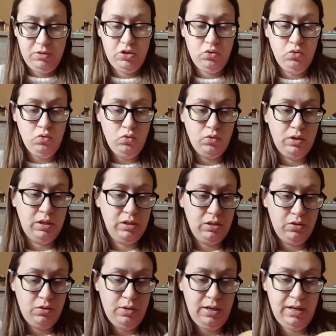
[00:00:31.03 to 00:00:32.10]
Oh,
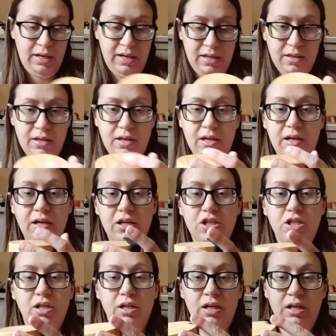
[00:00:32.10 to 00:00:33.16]
I like that
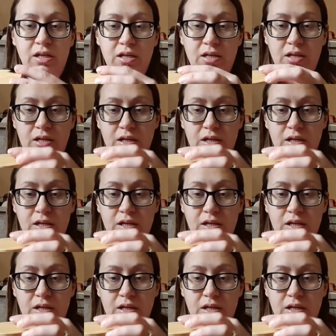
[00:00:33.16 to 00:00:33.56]
actually.